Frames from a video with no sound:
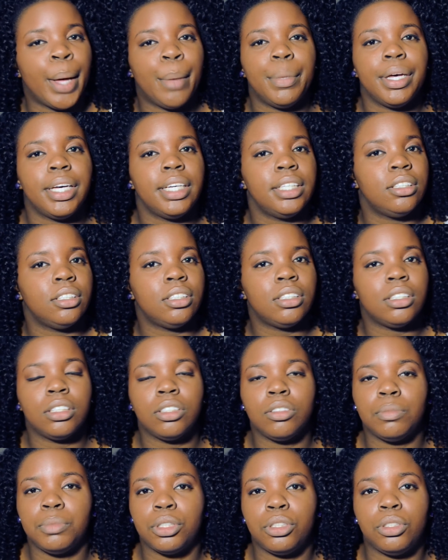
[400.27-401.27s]
but he's just a
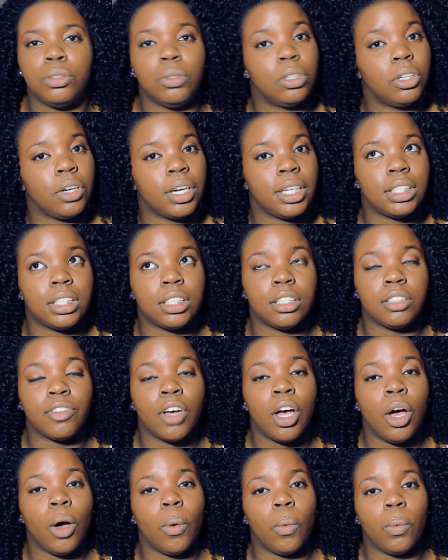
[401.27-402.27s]
little bit too aggressive
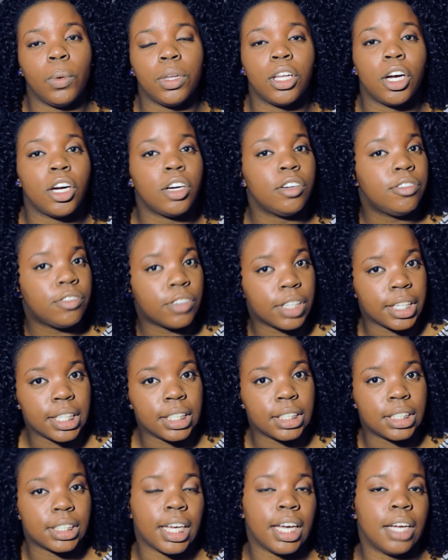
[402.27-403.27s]
with her
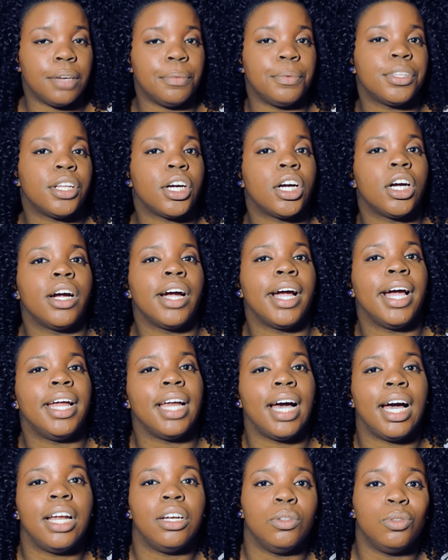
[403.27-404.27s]
friends and with her,
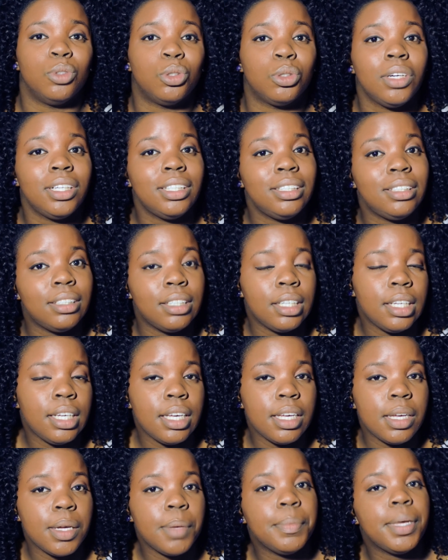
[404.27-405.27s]
and I don't trust
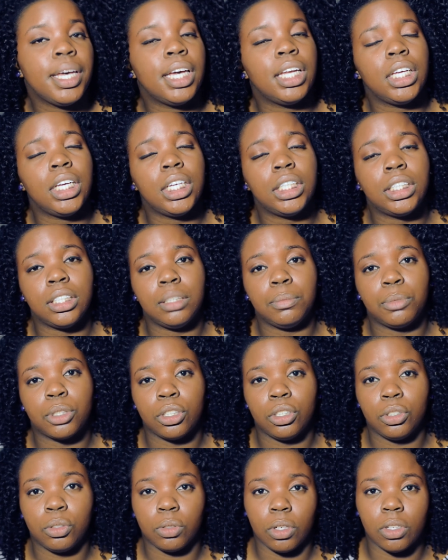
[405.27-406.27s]
him, and he seems
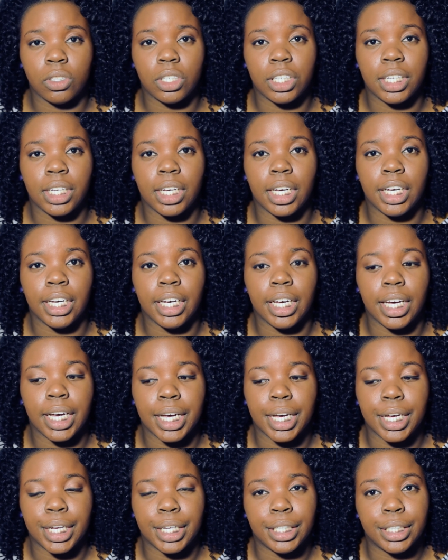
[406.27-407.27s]
controlling,
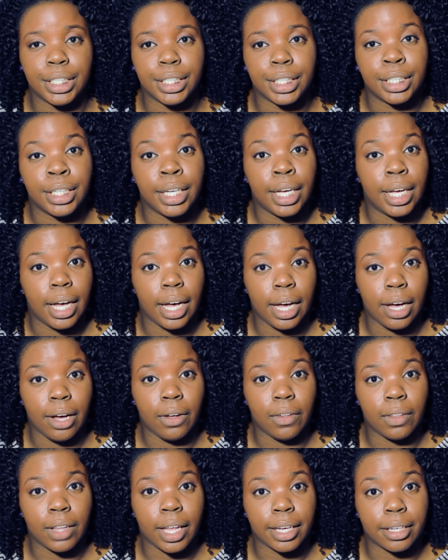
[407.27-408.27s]
and I
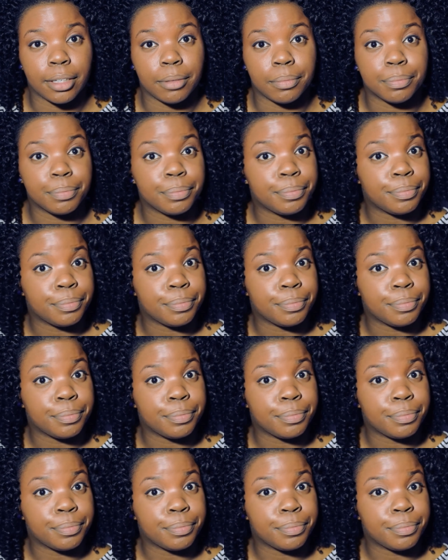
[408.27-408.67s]
don't like him.